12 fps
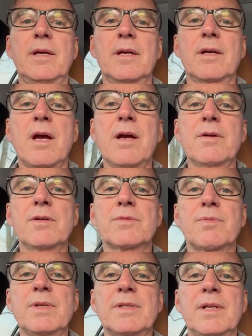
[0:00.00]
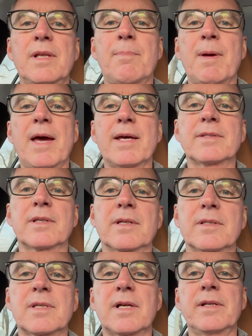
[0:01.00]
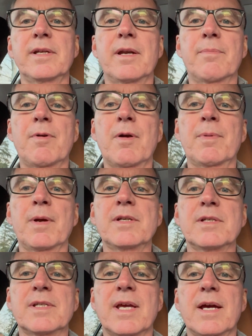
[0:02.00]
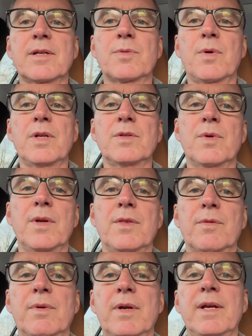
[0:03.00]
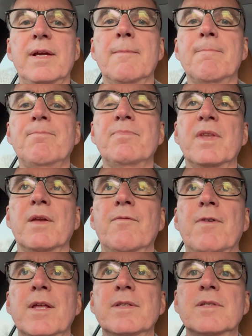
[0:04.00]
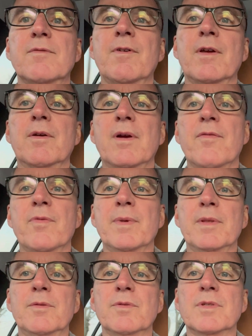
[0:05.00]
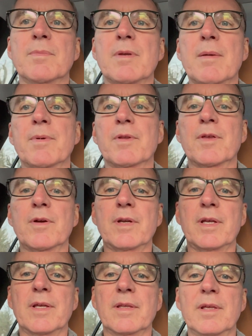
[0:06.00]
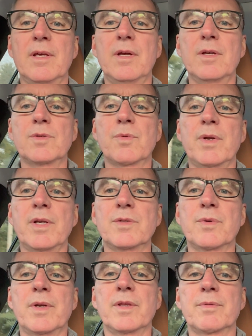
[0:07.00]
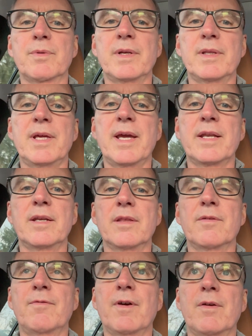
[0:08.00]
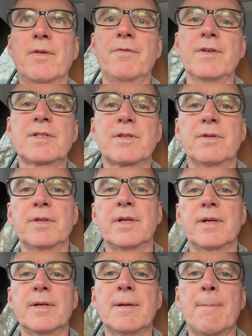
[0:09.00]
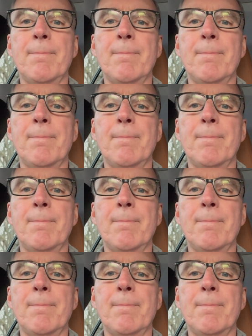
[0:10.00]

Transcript: Congress recently passed the Consolidated Appropriations Act 2023 that funds the federal government through September 30th, 2023, the end of the federal fiscal year.